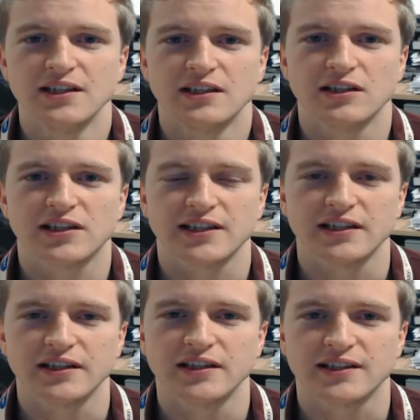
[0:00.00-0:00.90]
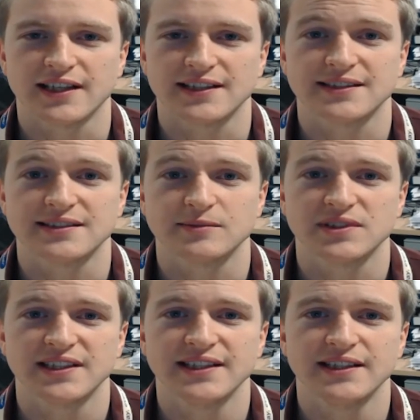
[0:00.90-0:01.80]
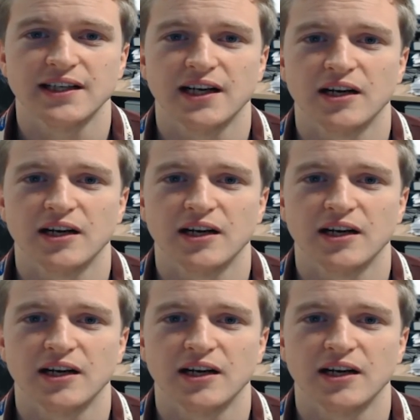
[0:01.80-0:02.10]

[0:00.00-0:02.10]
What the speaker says: Looking at the gas system today,